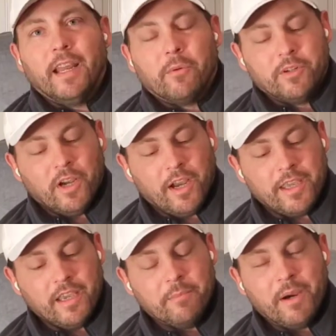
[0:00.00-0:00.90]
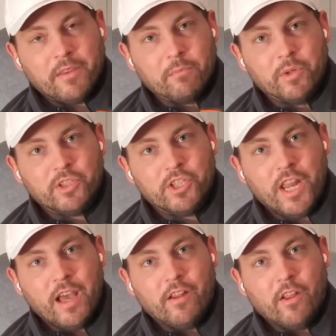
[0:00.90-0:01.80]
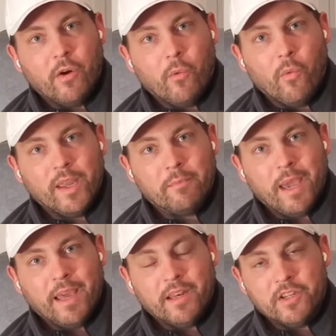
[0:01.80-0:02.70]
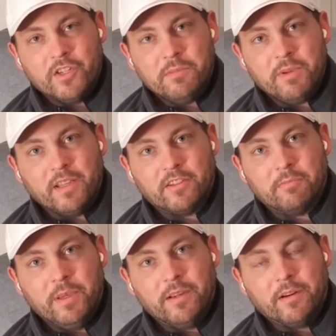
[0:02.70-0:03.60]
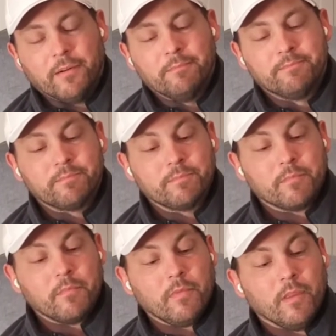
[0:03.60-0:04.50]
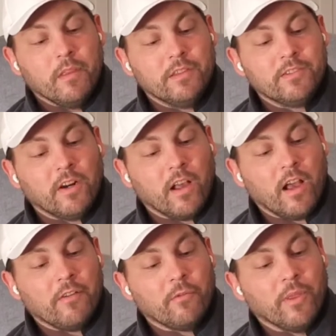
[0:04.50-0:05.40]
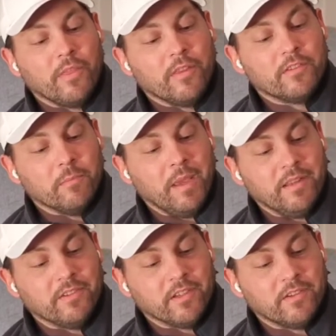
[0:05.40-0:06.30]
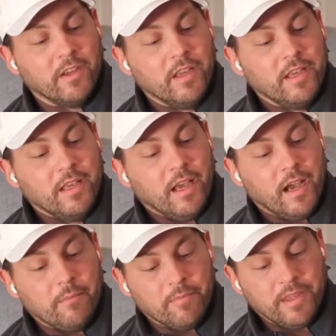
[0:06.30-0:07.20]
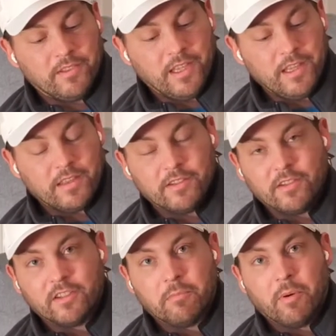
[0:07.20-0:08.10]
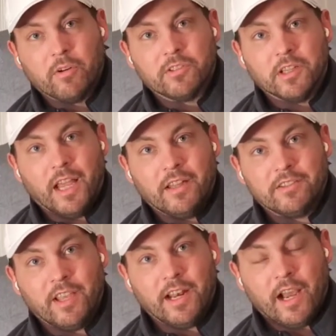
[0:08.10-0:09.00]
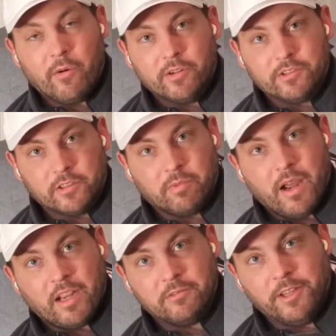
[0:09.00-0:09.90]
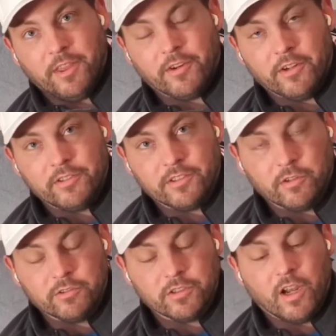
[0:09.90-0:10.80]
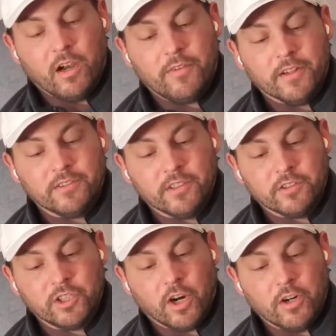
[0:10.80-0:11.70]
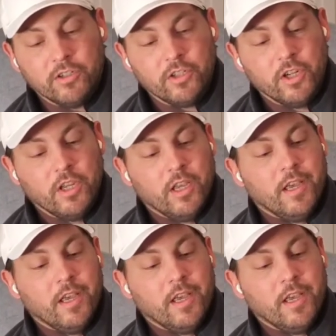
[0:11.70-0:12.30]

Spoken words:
Today we're talking about the Bushnell Wingman GPS speaker. Let's start off with some basics. They say that this is supposed to last 10 hours or approximately 36 holes of golf on a single charge.